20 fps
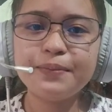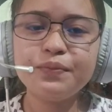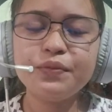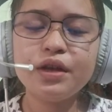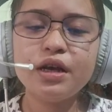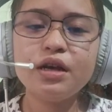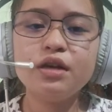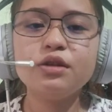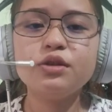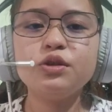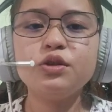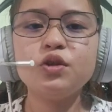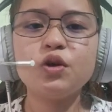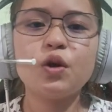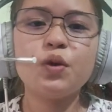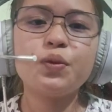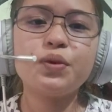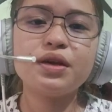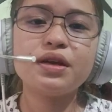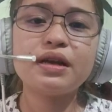drawing
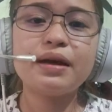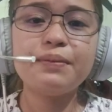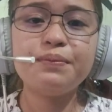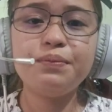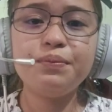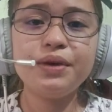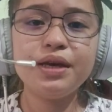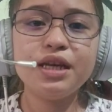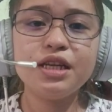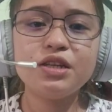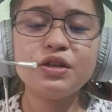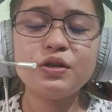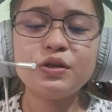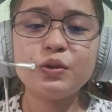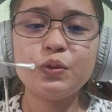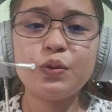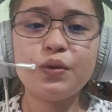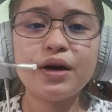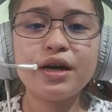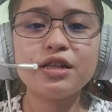a bead on
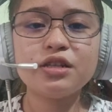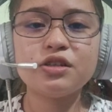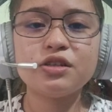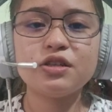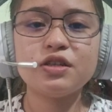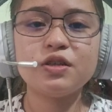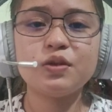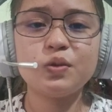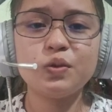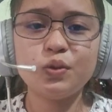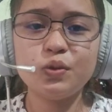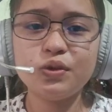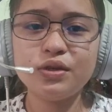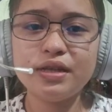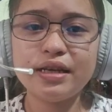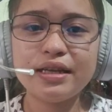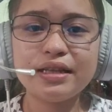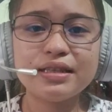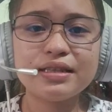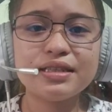what your
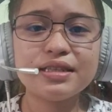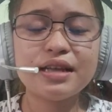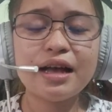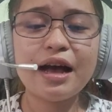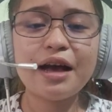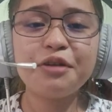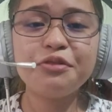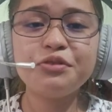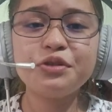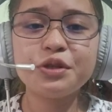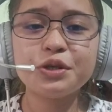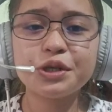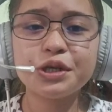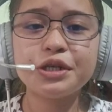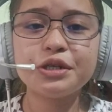students have learned